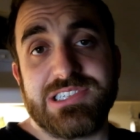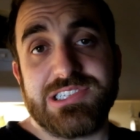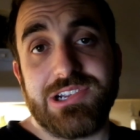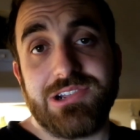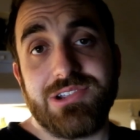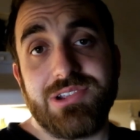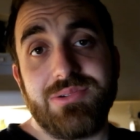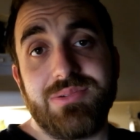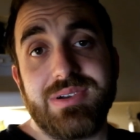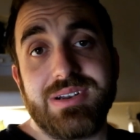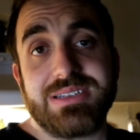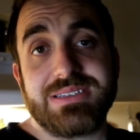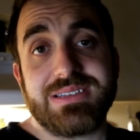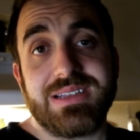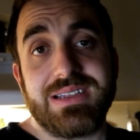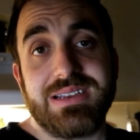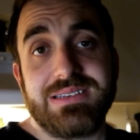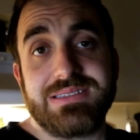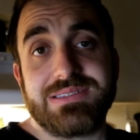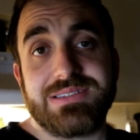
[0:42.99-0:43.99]
show you what it's
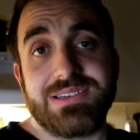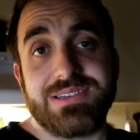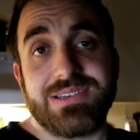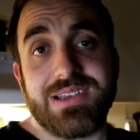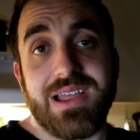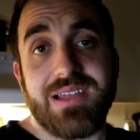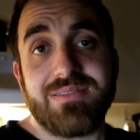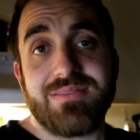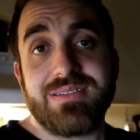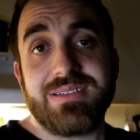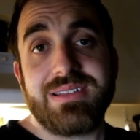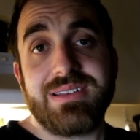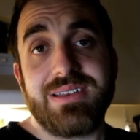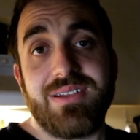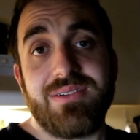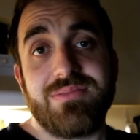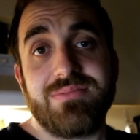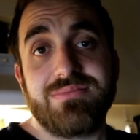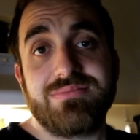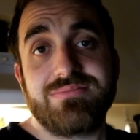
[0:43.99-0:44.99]
like to not really
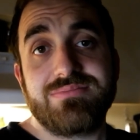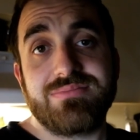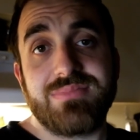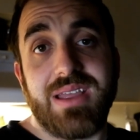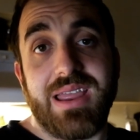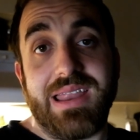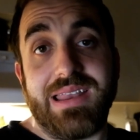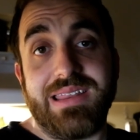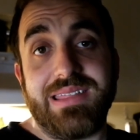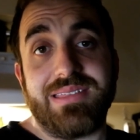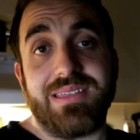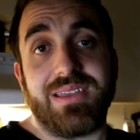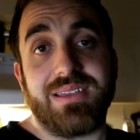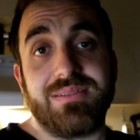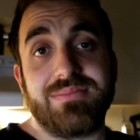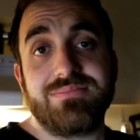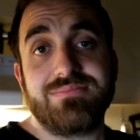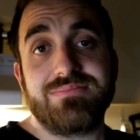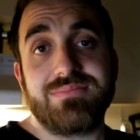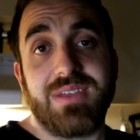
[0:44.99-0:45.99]
know anything,
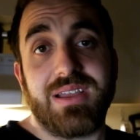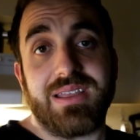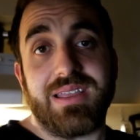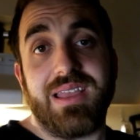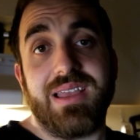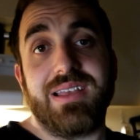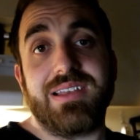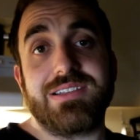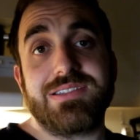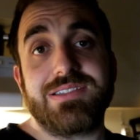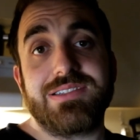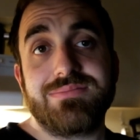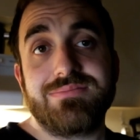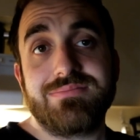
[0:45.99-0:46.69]
I guess.